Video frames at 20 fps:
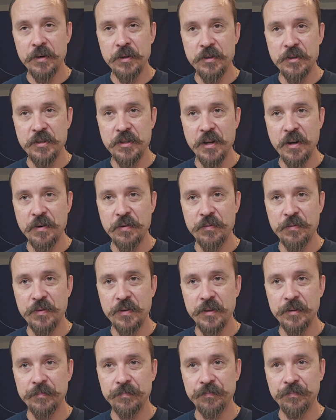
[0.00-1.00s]
good stuff.
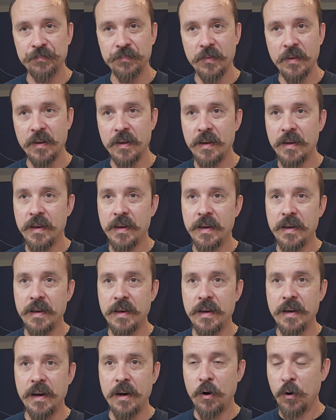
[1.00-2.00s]

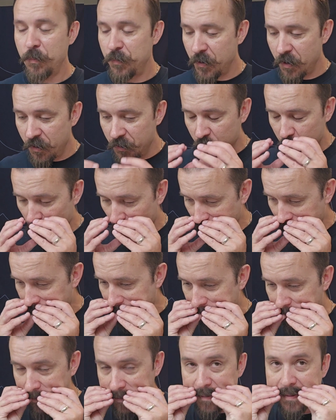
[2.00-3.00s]
I hope y'all enjoyed
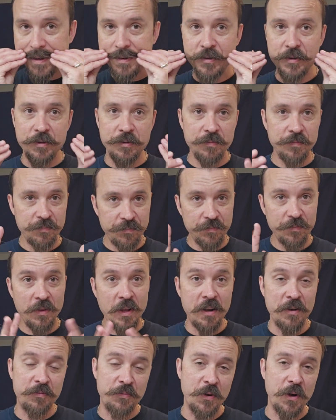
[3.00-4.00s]
that one. That was a
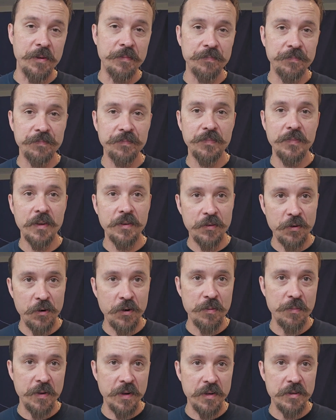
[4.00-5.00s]
lot of fun.
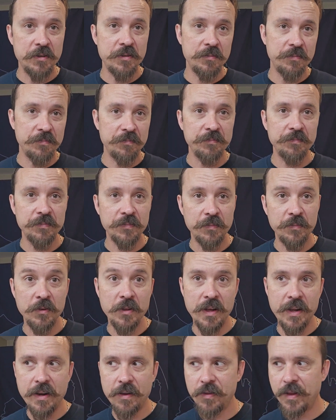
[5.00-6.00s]
30 minutes. I'm
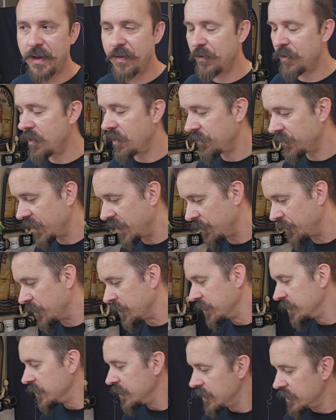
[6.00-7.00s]
glad I lathered off camera.
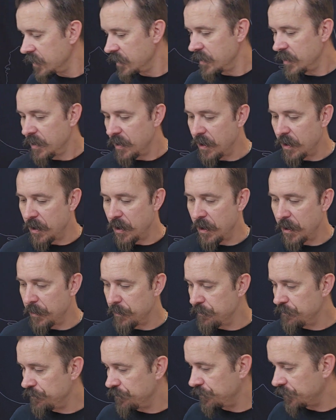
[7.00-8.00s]
Um,